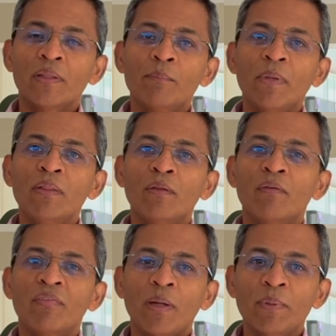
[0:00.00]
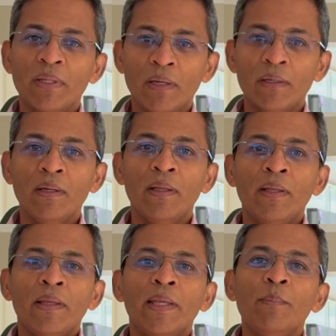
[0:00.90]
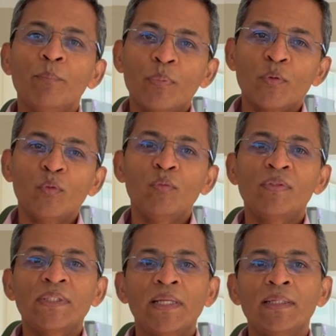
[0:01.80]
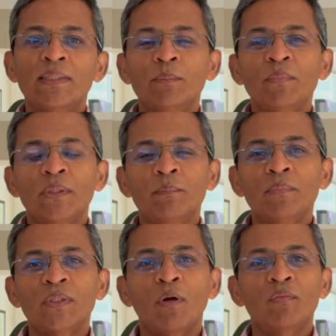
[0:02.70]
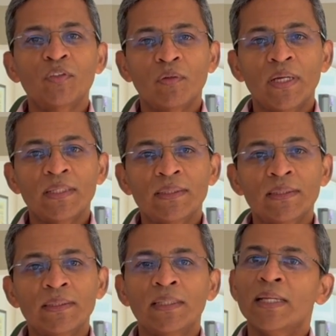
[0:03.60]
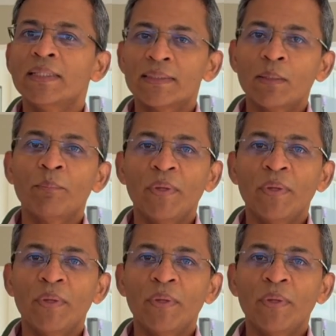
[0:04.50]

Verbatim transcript: the month of Ramadan improved skin symptoms of psoriasis in some